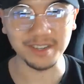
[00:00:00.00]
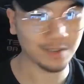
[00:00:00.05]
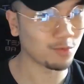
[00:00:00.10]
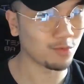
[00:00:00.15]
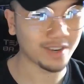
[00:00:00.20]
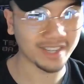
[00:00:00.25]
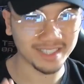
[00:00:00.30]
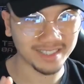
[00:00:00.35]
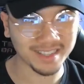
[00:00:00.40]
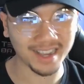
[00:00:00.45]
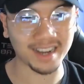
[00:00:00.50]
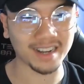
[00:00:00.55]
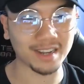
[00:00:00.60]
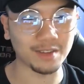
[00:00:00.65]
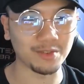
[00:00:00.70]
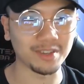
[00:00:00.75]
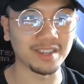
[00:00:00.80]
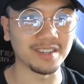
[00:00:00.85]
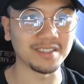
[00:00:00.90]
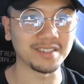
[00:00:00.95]
What exactly were
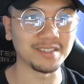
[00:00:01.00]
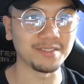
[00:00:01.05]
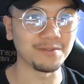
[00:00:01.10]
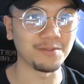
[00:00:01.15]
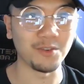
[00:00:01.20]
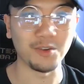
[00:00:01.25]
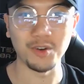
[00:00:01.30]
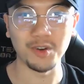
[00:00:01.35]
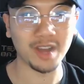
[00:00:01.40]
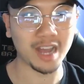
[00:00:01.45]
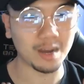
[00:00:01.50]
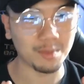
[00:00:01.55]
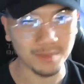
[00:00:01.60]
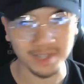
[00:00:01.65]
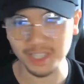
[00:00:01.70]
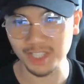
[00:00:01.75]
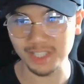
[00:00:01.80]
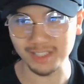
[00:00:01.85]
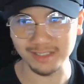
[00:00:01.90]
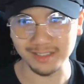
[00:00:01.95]
you looking for? How
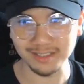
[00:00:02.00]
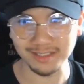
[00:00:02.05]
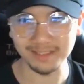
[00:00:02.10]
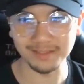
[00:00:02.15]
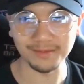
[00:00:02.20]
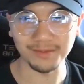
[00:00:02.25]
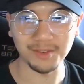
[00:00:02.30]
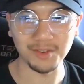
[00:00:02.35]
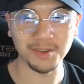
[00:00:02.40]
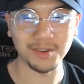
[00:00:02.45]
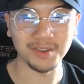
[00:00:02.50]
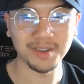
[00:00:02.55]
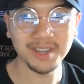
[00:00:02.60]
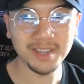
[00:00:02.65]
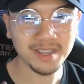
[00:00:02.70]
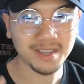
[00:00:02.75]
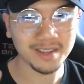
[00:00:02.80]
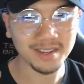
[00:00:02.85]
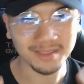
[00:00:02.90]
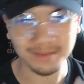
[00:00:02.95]
much you're looking for?
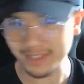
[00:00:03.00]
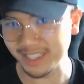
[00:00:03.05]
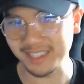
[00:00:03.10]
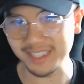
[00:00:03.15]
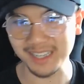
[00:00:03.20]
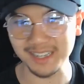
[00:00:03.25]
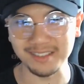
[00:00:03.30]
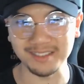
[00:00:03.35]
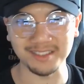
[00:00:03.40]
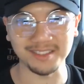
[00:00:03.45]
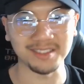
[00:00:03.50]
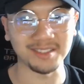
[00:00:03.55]
details in your